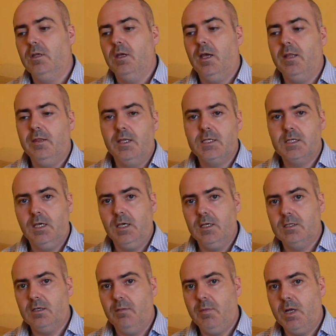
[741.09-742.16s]
in this
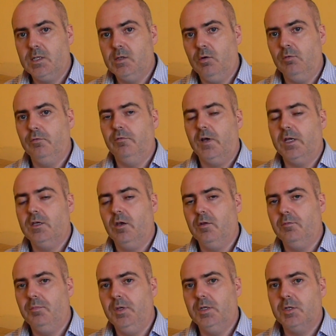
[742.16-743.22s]
case a man called
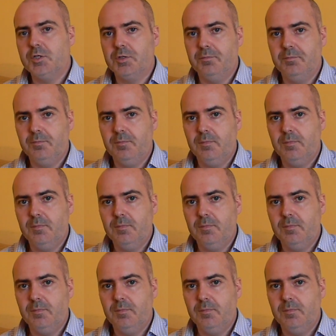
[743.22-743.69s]
Viscount Petersham,